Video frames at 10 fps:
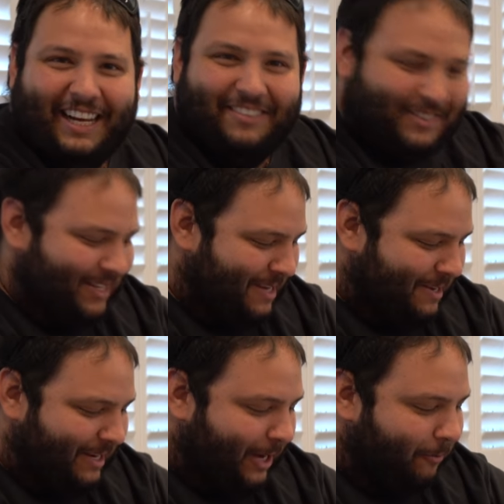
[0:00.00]
It was
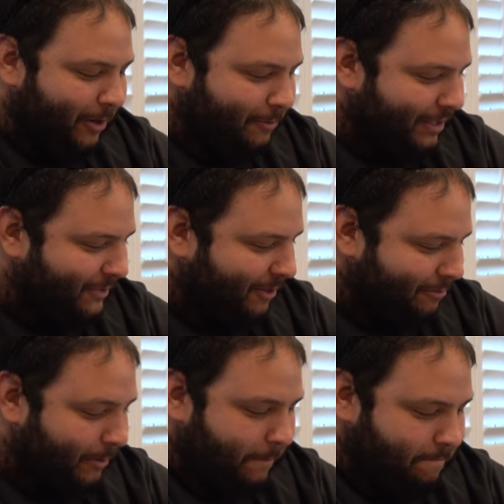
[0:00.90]
kind of weary
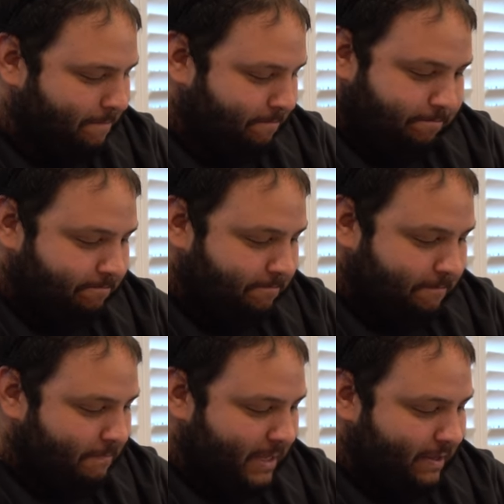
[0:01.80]
myself, but. That is
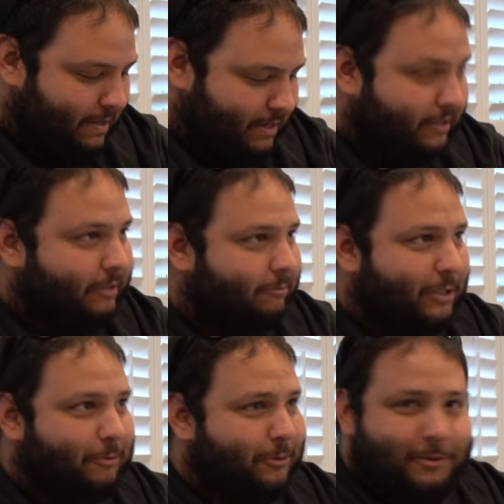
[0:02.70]
soft like a yellowtail.
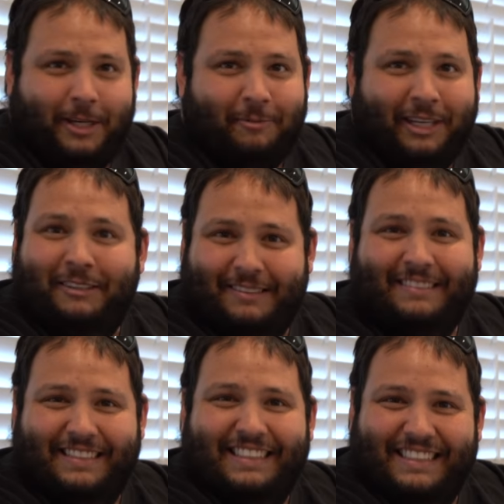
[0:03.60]
This would mm -hmm. trick me
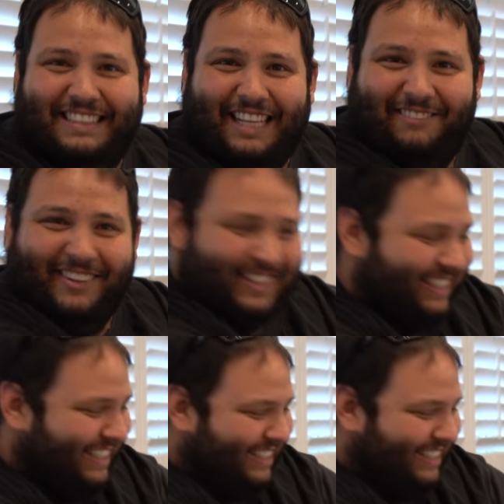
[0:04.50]
definitely.